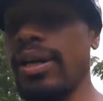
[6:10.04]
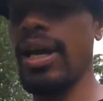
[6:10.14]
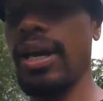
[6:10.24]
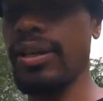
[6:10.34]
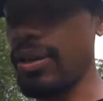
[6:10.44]
to
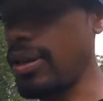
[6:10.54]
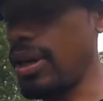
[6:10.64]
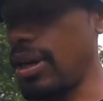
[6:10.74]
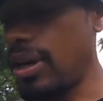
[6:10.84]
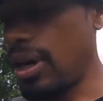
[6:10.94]
gain
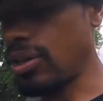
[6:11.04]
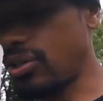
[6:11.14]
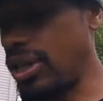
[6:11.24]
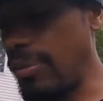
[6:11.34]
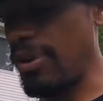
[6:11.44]
a
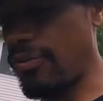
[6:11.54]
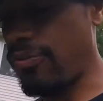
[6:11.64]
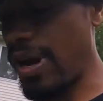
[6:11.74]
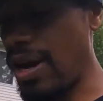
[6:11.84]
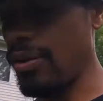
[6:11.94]
steemit
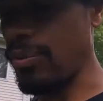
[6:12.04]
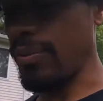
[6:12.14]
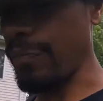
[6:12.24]
following.